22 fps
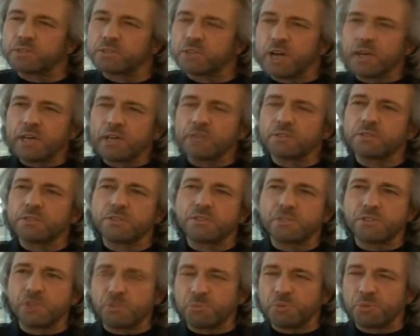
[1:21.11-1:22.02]
science is
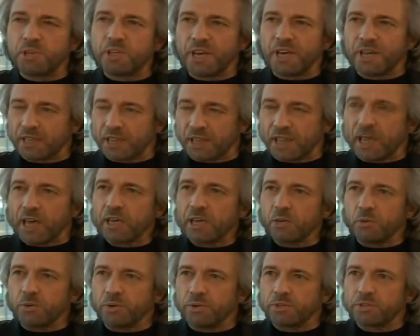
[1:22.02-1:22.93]
simply a
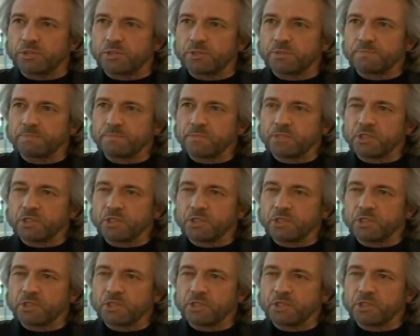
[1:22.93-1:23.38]
language